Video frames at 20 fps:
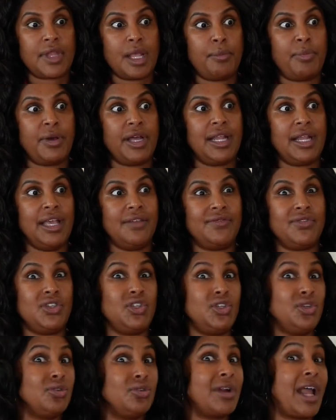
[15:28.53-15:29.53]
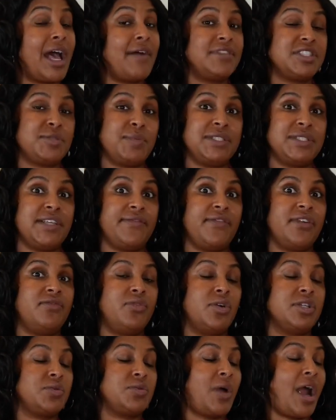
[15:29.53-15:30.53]
But if you don't have a specific
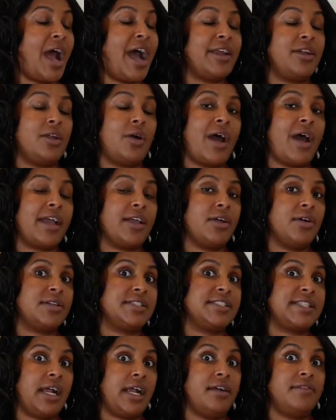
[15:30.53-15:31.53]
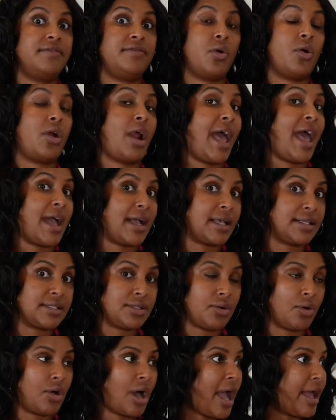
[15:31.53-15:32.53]
voice where I know I can go to Sara for
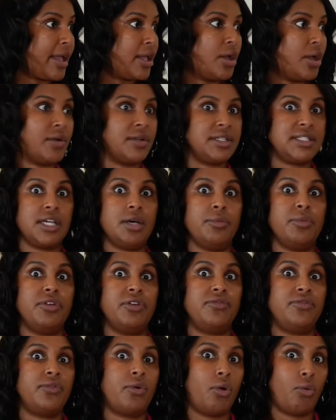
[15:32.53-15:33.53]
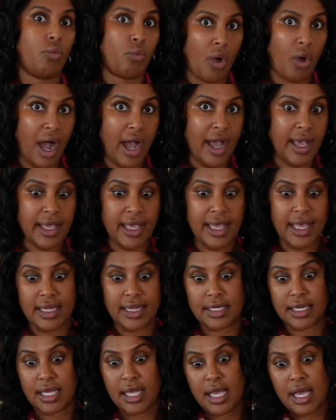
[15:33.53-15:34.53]
X or I can go to Tilmon for Y,
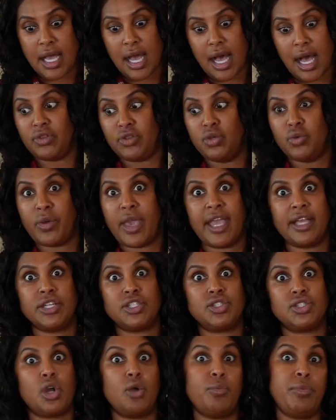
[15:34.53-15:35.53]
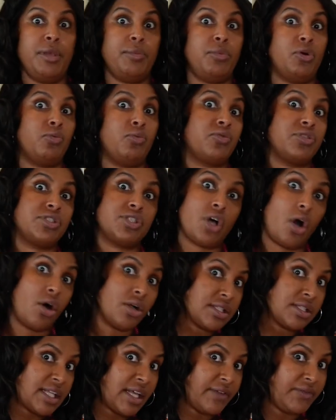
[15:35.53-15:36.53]
and if you can't show people
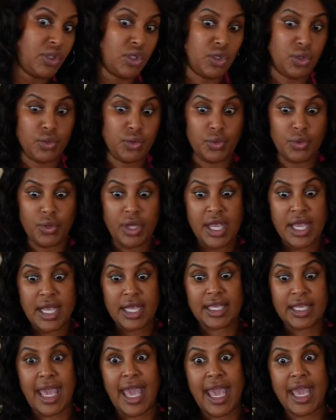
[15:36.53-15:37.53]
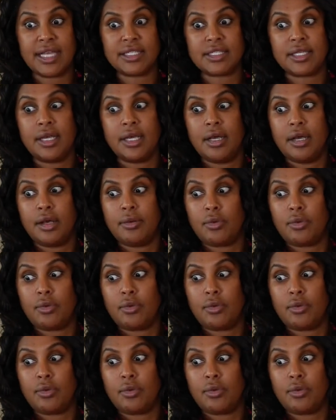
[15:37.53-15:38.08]
results, if you can't